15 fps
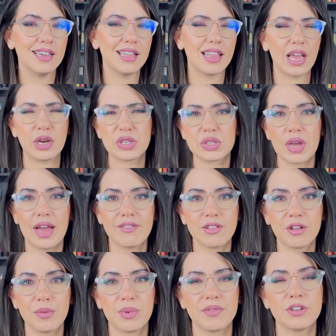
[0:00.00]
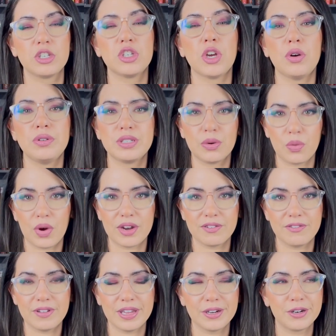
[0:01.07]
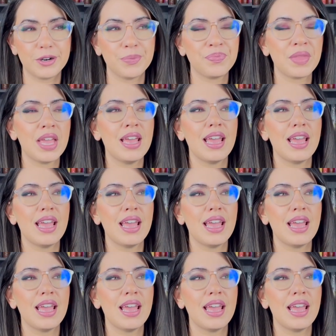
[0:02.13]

They also have a little bit of a chosen one feel.